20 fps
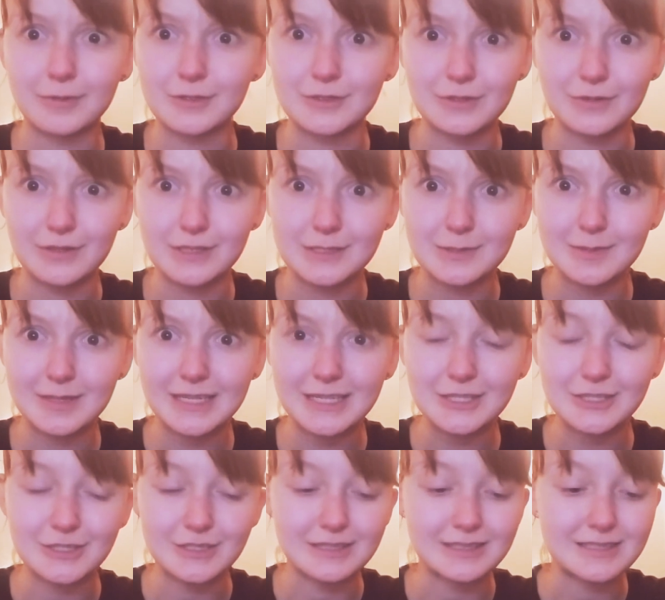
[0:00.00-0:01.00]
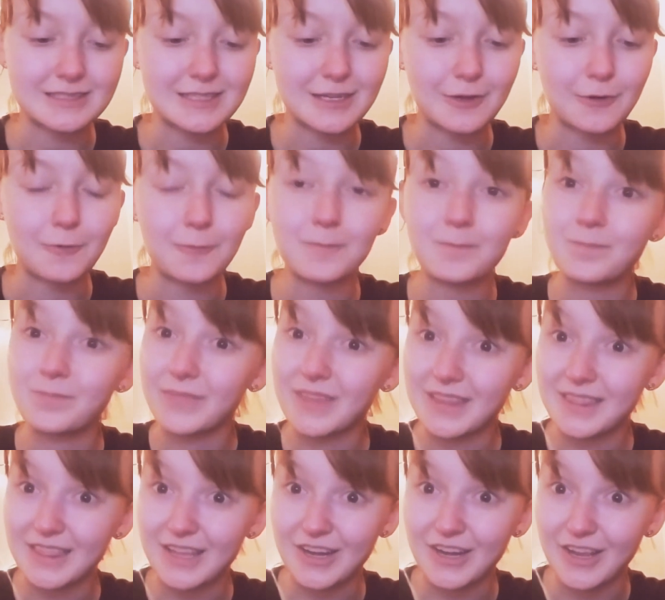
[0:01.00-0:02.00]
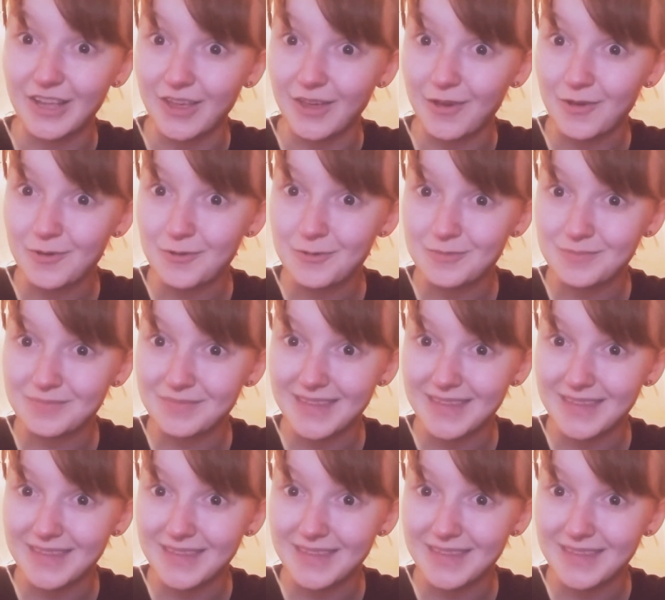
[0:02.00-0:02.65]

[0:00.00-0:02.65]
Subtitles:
There's no explanation. So there you go.